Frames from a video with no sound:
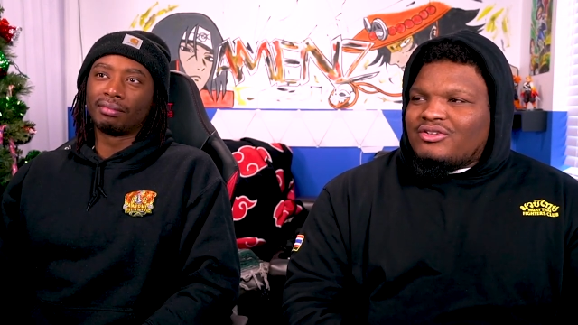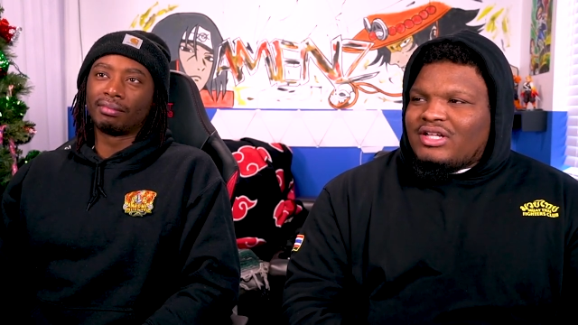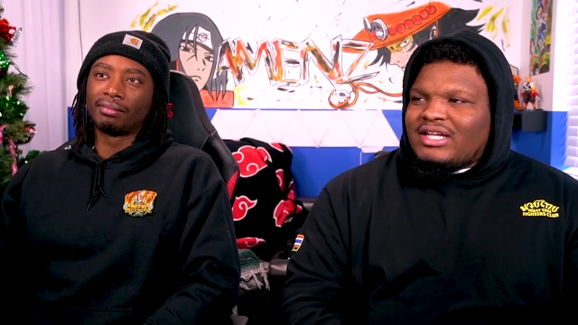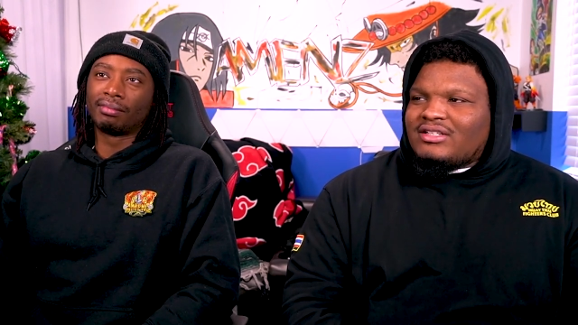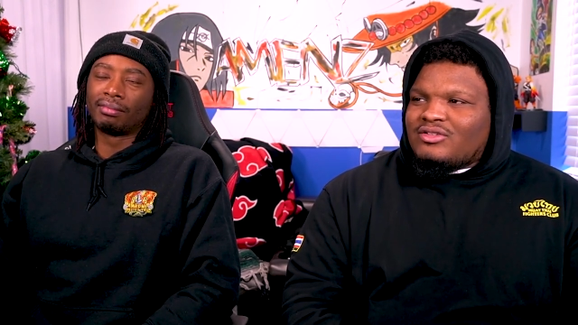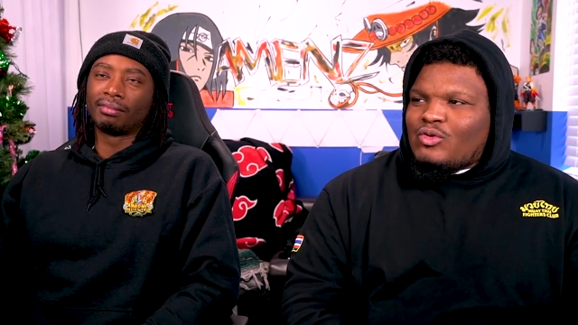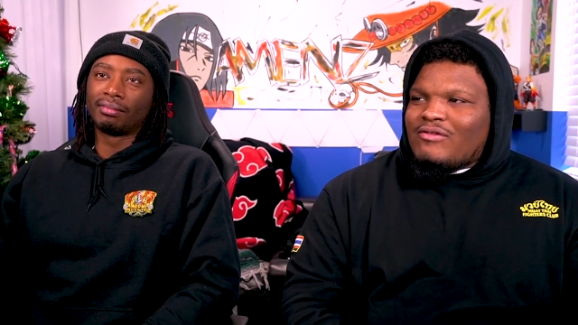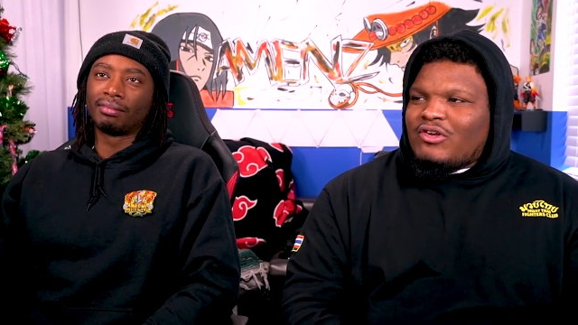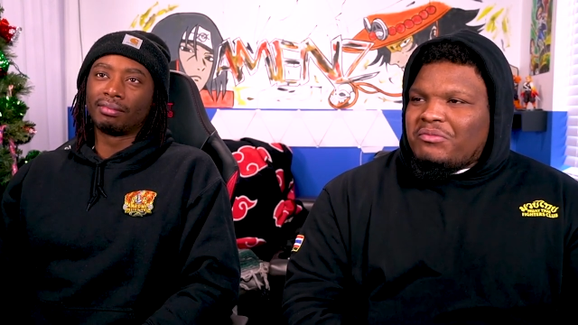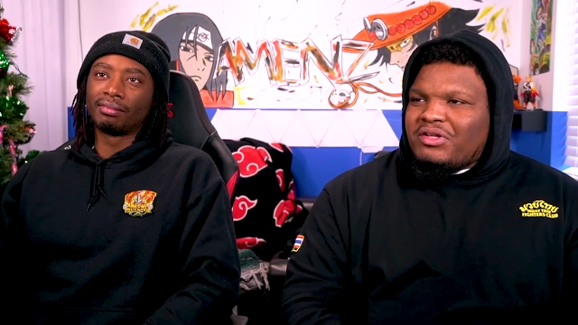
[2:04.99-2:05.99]
Speaker 1: Like whoever
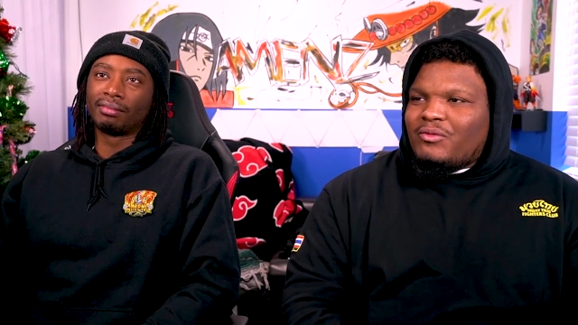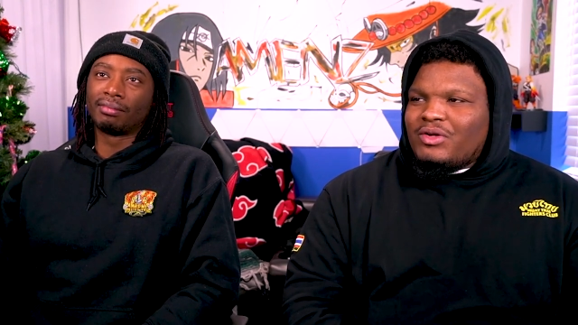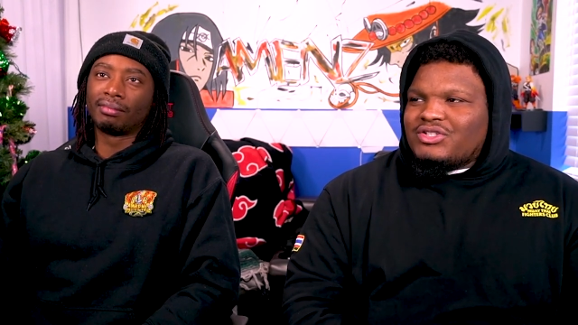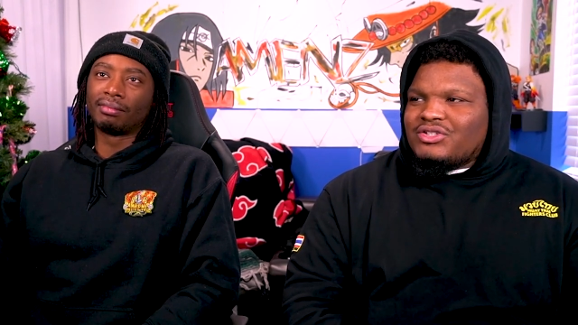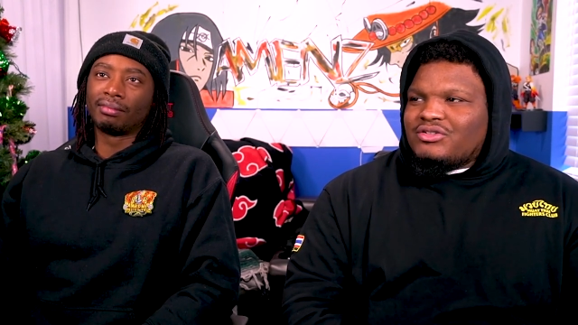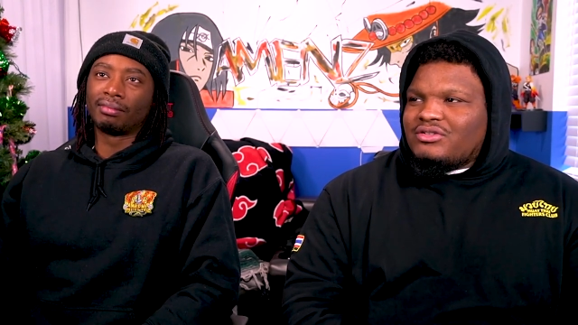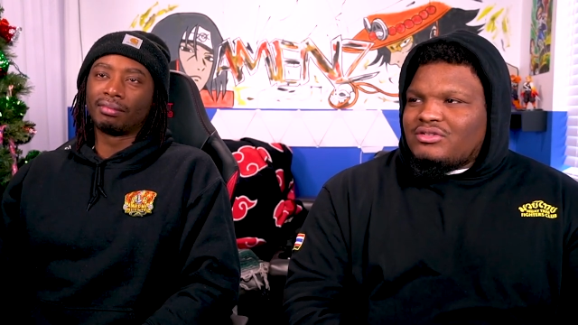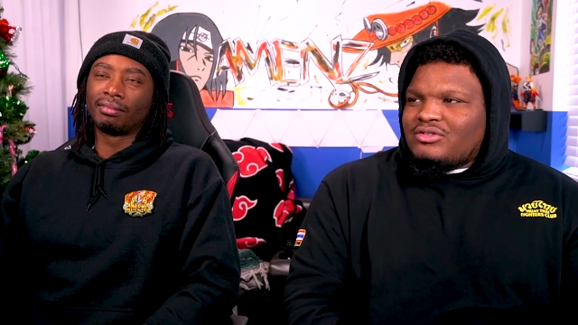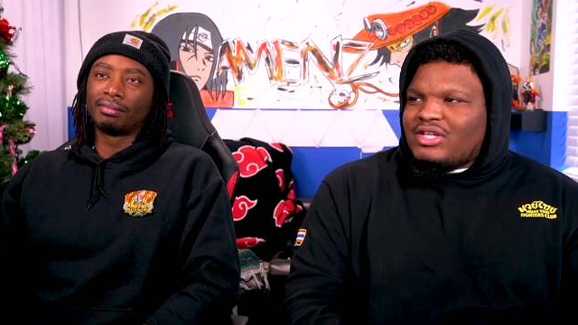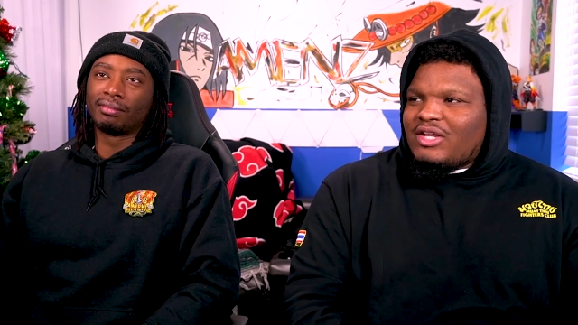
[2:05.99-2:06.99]
gonna be The Witcher,
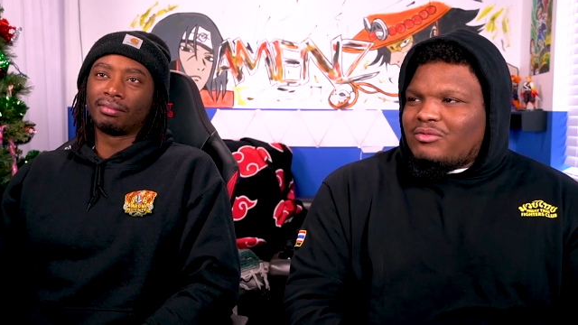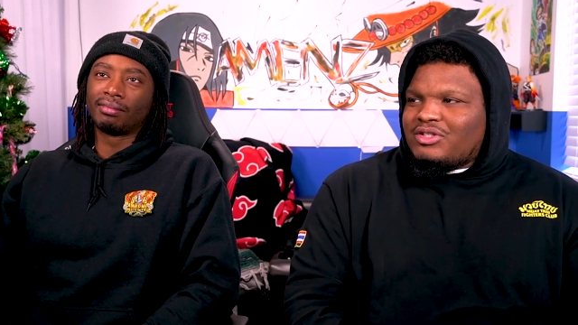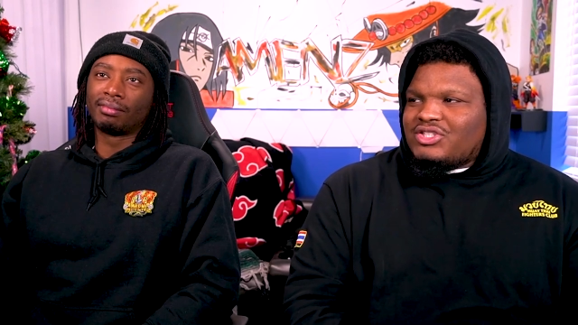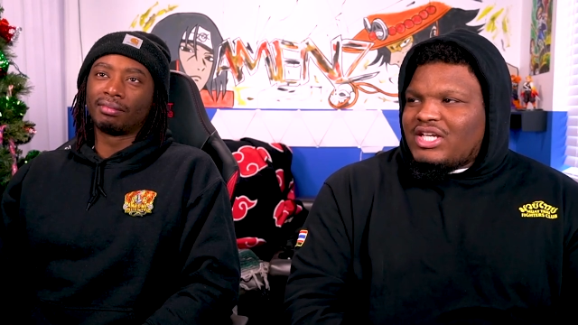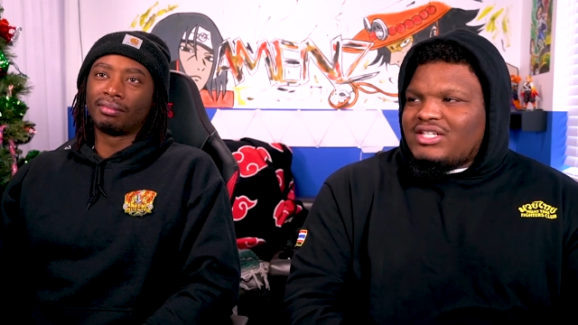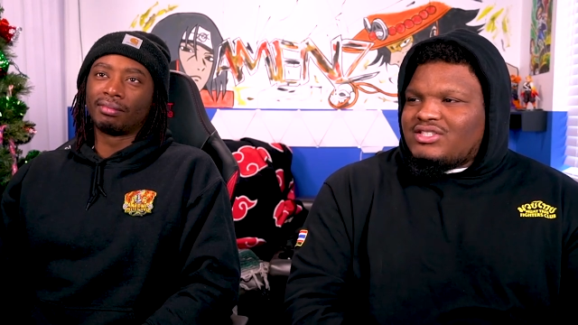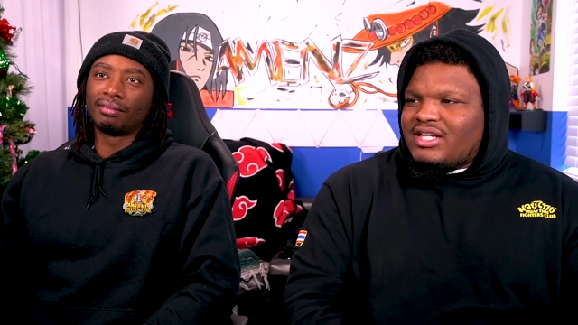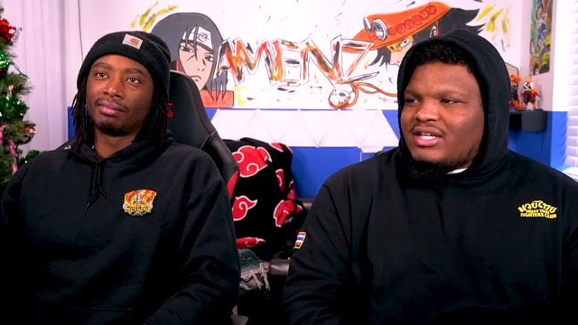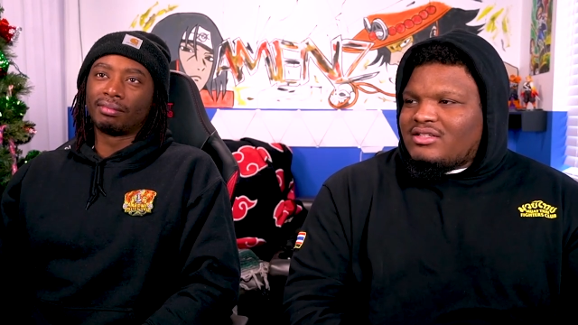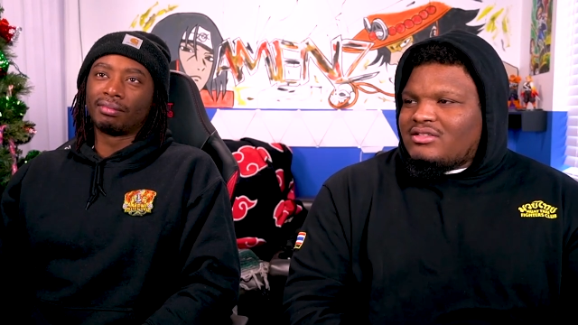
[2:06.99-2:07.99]
you can't really change that.